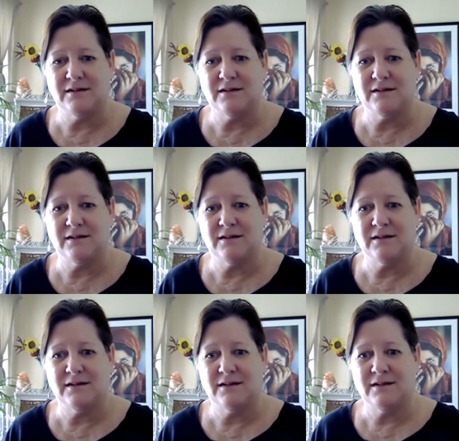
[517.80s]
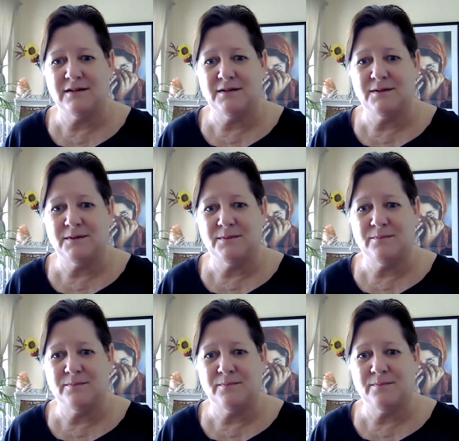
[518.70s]

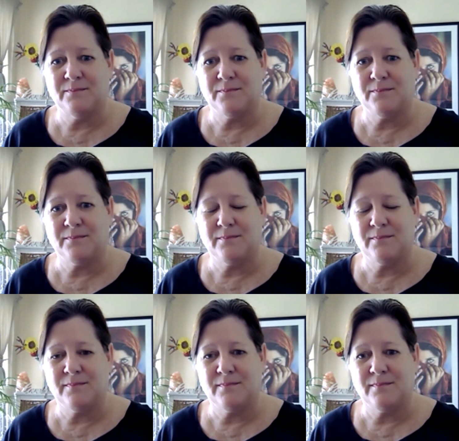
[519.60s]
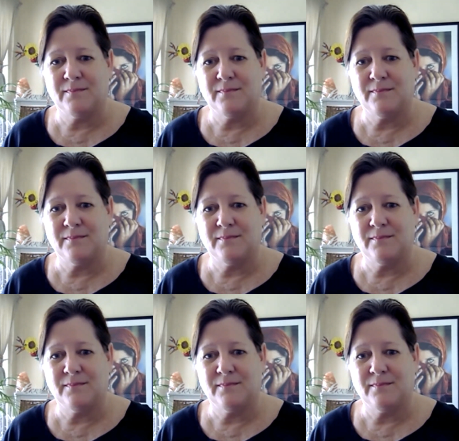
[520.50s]
(silence)